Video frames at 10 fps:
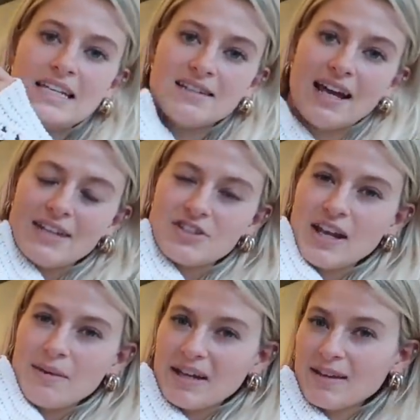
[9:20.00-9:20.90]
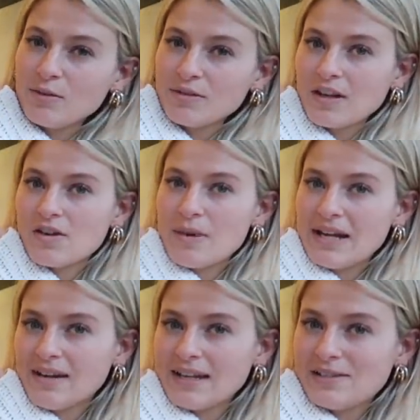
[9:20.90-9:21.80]
these in H&M, and I think they were a
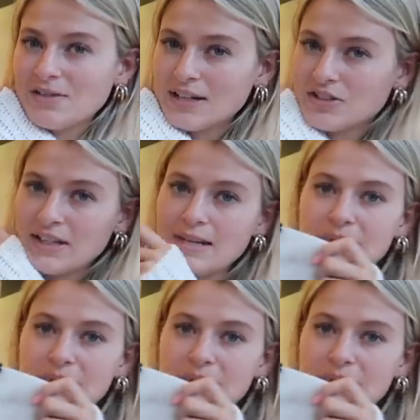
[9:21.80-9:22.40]
bit nicer actually,